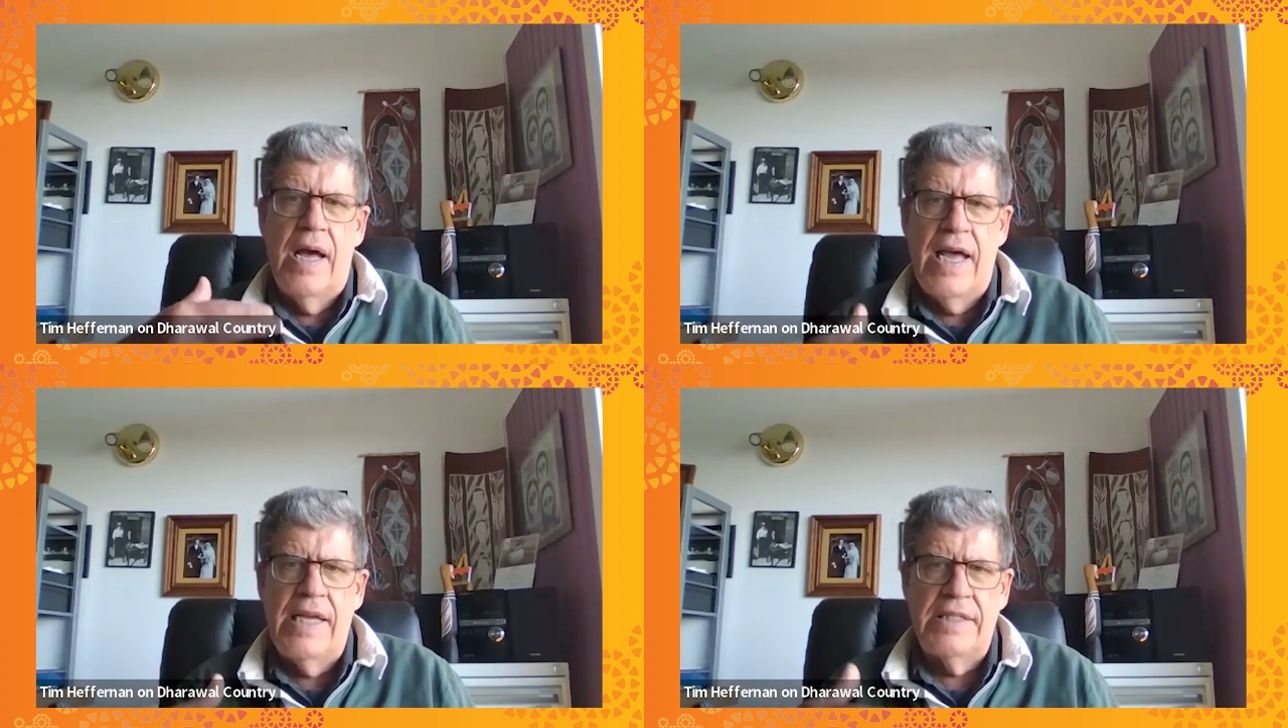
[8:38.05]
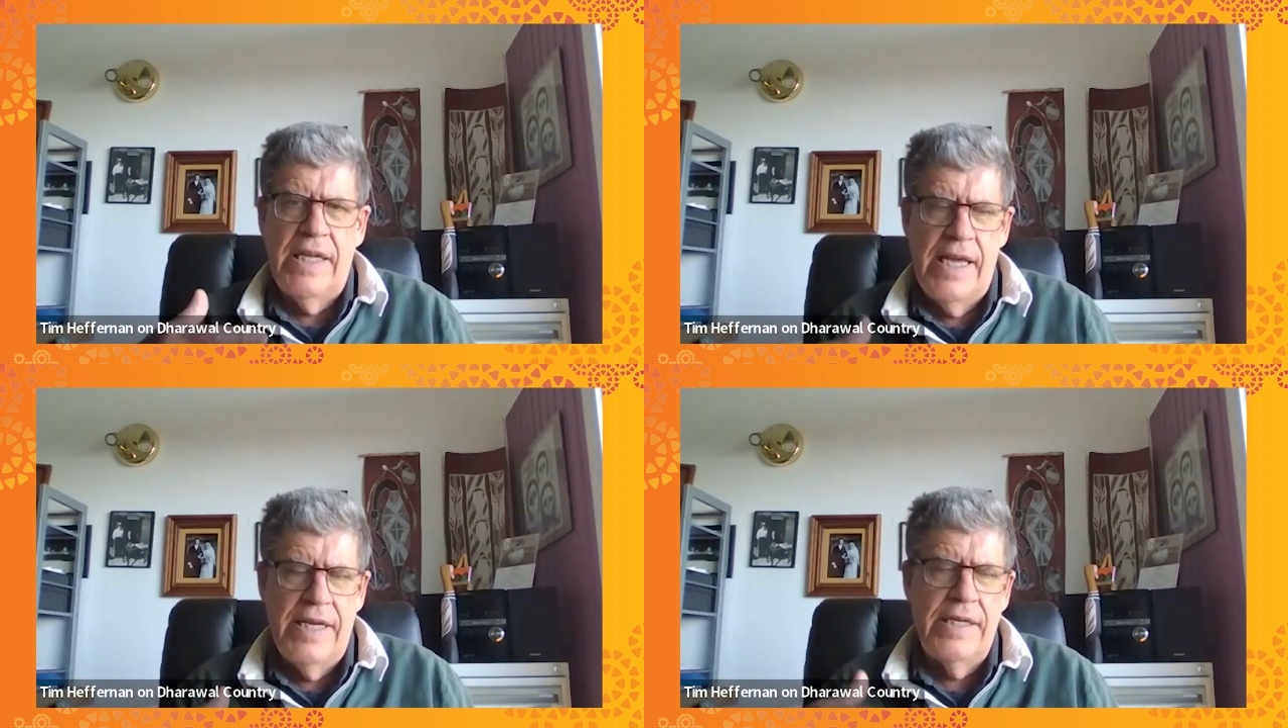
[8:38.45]
as
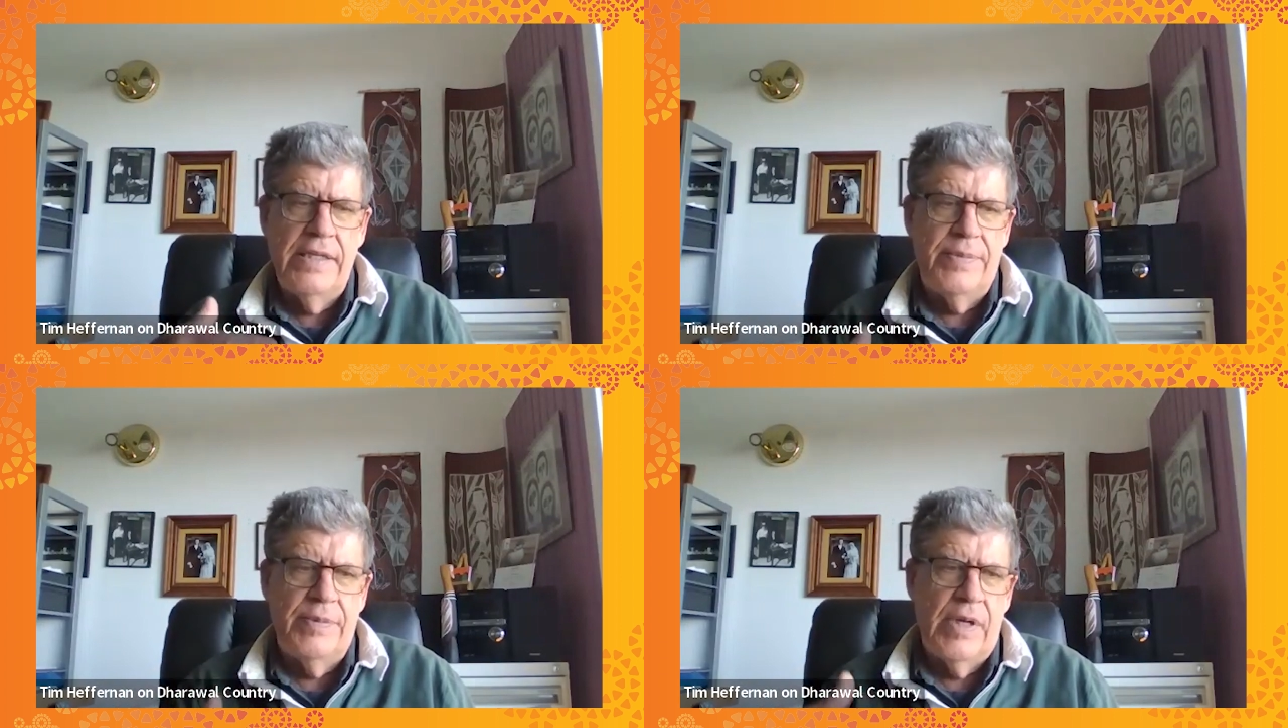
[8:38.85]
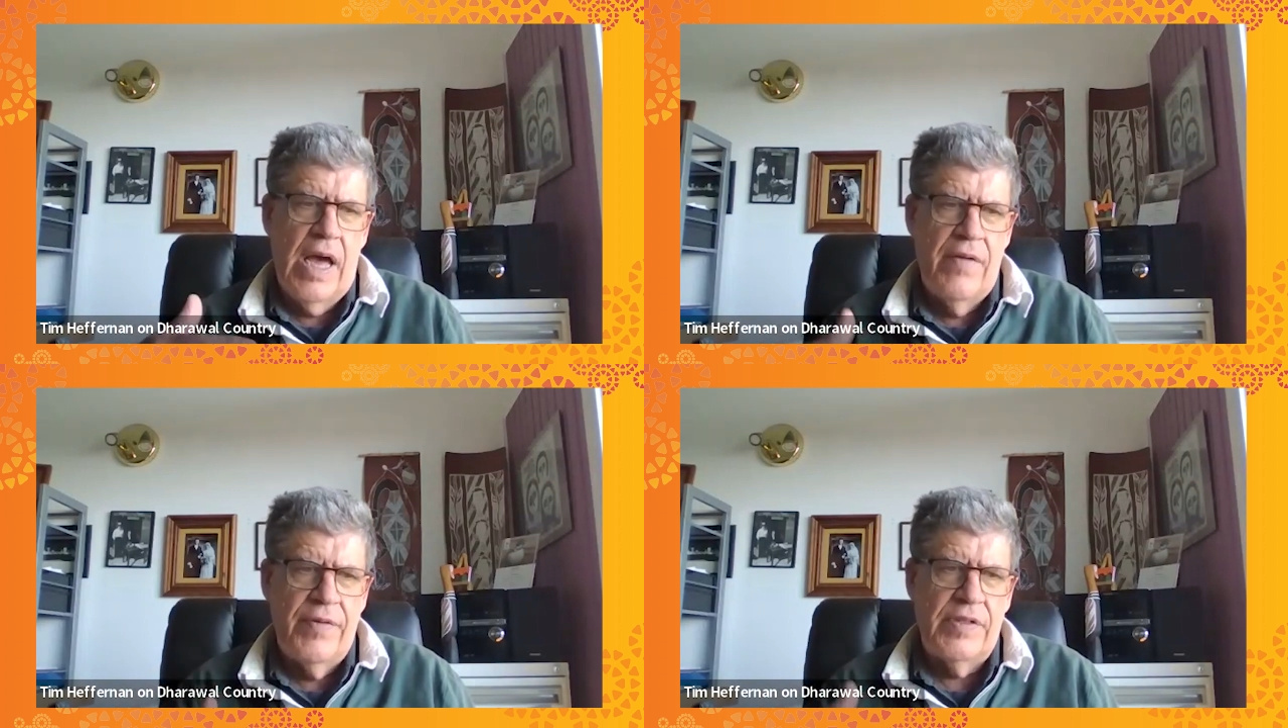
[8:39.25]
needed
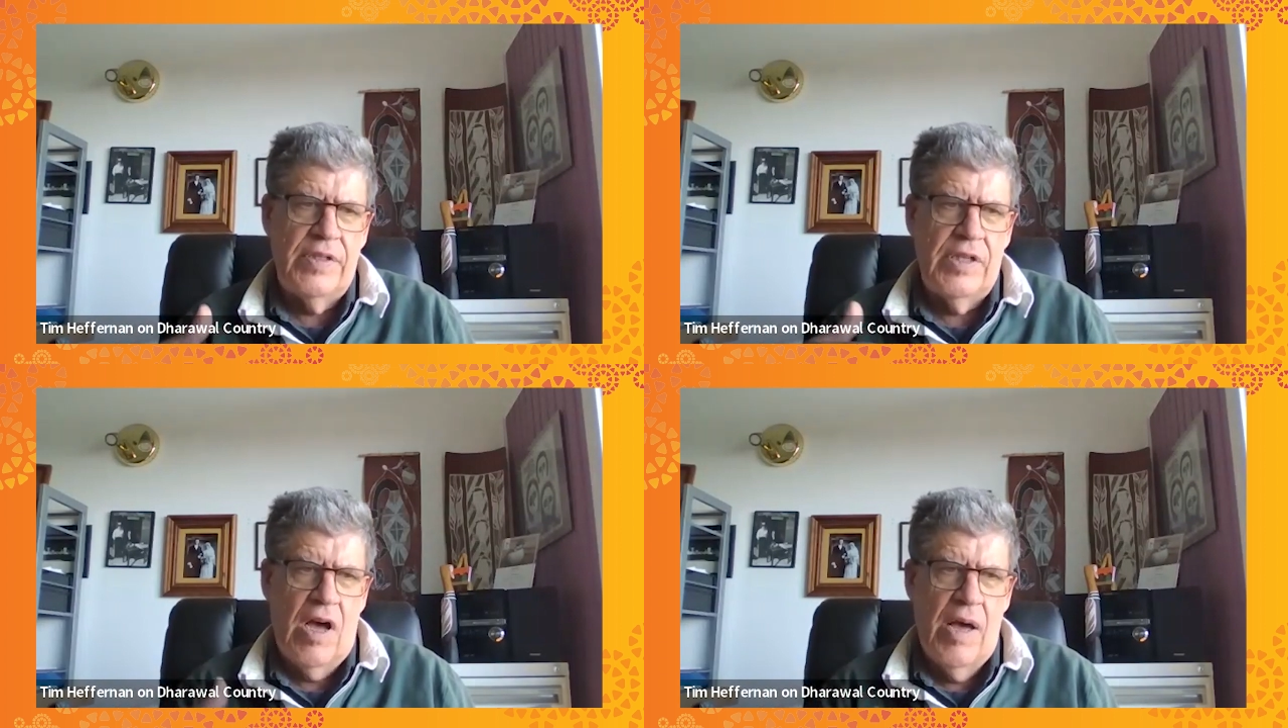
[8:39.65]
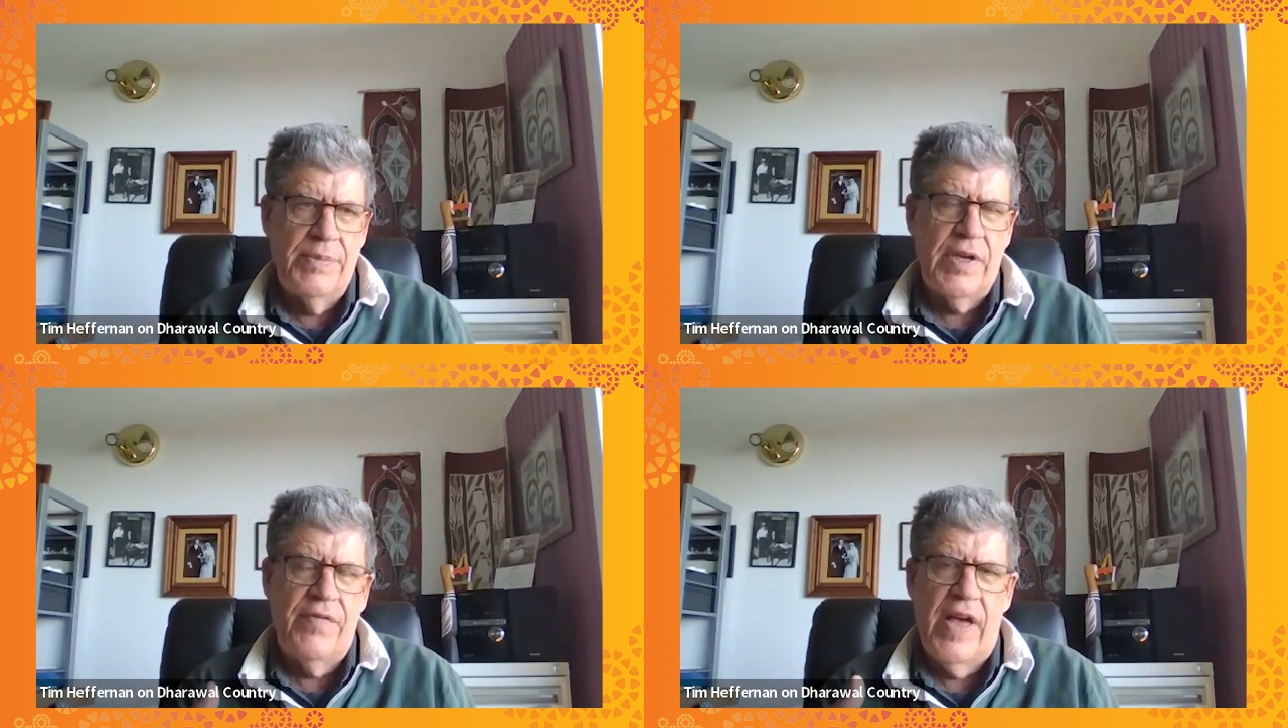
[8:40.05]
over
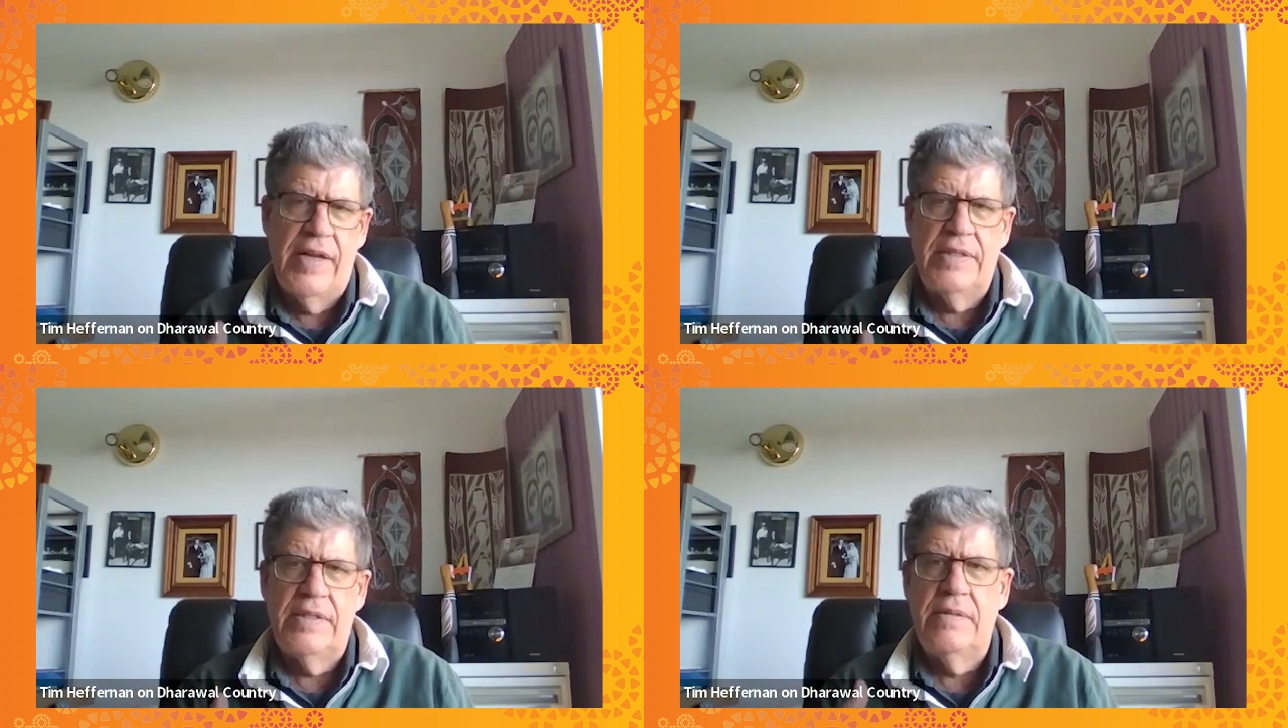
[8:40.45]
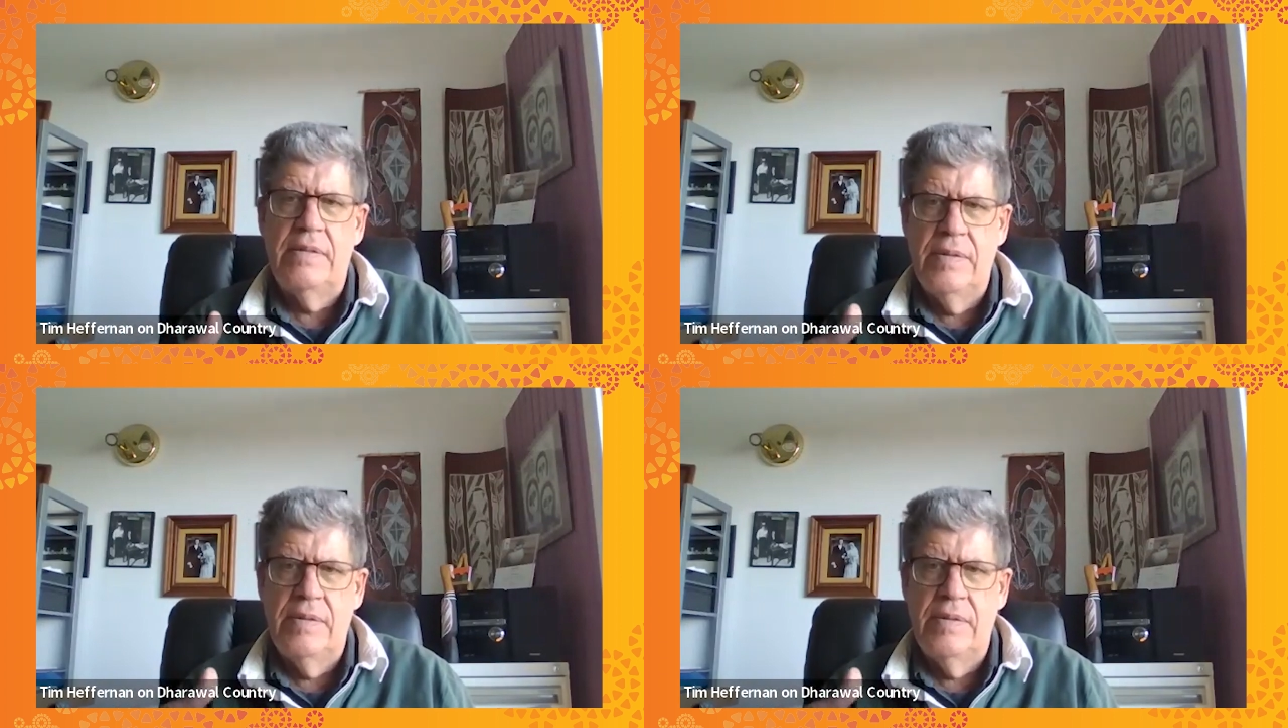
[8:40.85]
times, I've had,